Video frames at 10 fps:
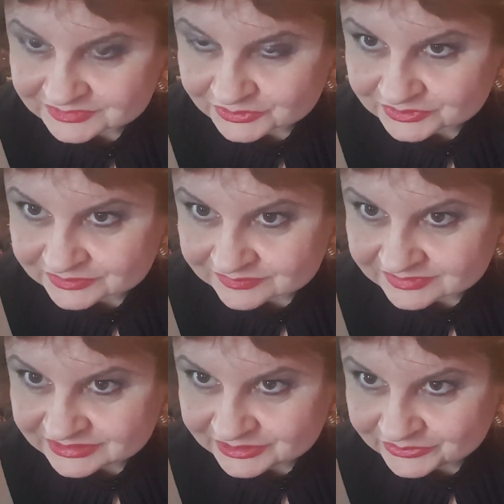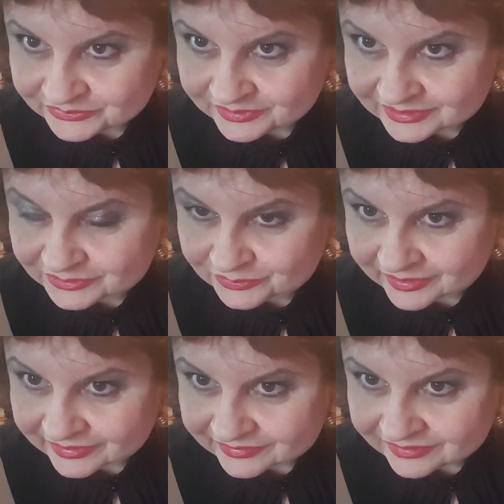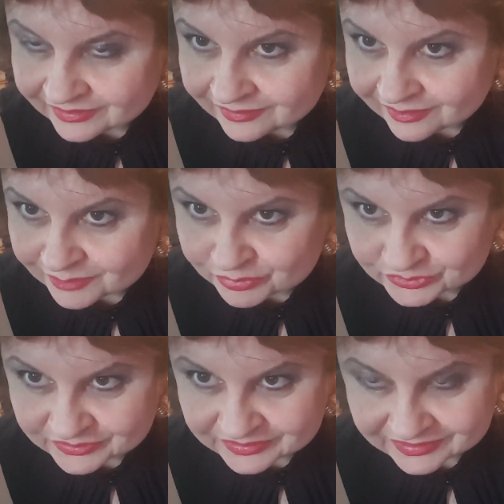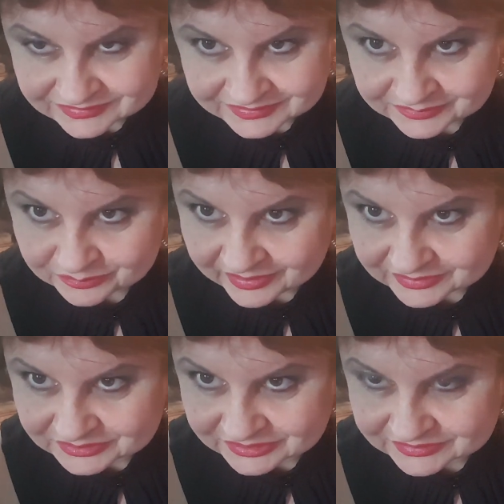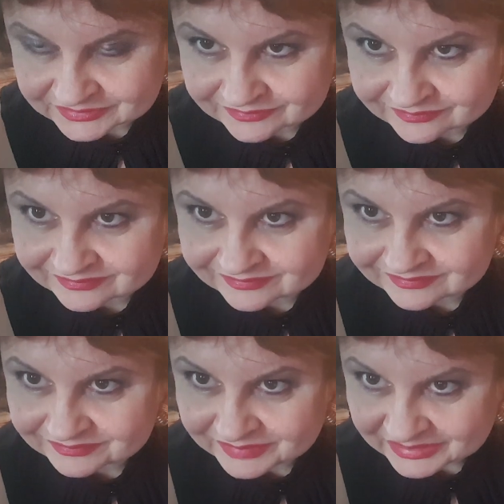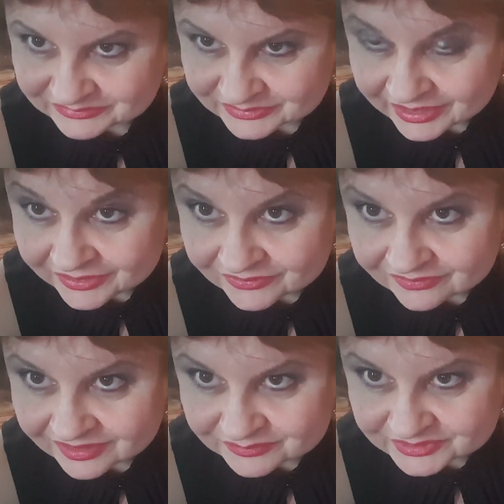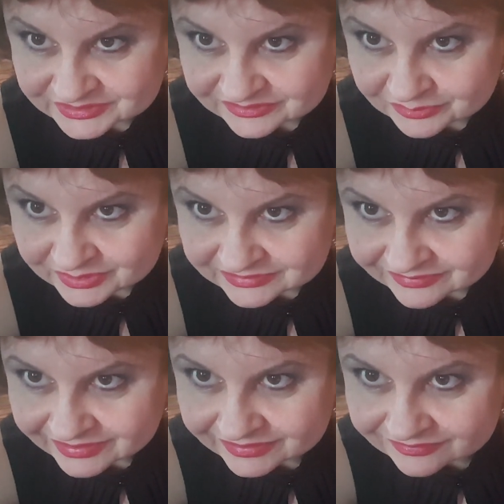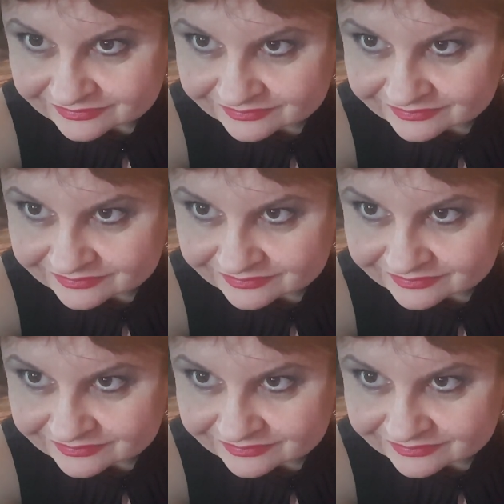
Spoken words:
So see you in a while. I put another black dress. Bye for now. I'm your silver butterfly.